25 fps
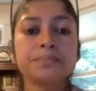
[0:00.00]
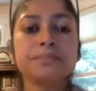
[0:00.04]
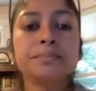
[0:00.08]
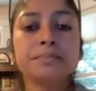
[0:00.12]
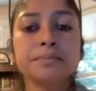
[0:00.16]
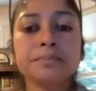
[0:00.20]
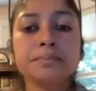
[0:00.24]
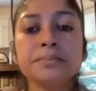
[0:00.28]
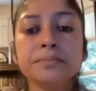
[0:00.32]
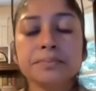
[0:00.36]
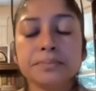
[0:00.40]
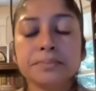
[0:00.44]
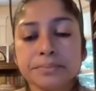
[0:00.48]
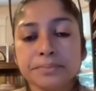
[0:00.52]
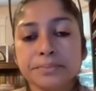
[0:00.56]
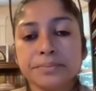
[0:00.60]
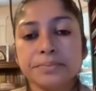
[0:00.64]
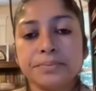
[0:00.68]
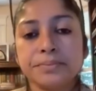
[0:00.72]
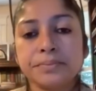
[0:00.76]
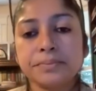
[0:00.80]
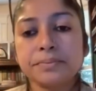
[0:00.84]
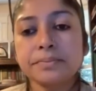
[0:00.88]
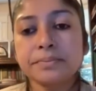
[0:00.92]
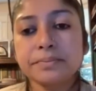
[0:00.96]
Wow,
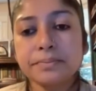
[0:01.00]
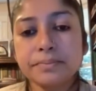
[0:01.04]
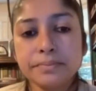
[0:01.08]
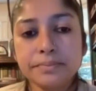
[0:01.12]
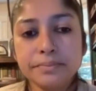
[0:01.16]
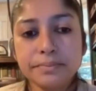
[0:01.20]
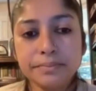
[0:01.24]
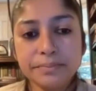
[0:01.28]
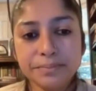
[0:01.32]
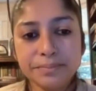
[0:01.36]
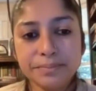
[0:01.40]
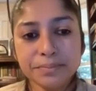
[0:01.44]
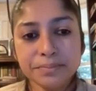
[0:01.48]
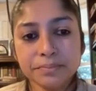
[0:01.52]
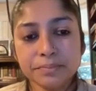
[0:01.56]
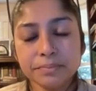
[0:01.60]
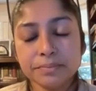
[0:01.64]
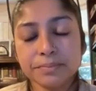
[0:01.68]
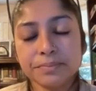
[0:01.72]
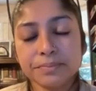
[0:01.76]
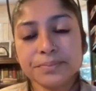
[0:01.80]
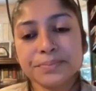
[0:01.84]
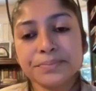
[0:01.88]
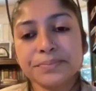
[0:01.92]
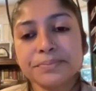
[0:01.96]
it's
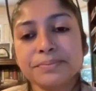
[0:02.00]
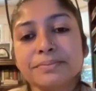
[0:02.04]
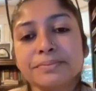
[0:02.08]
sort of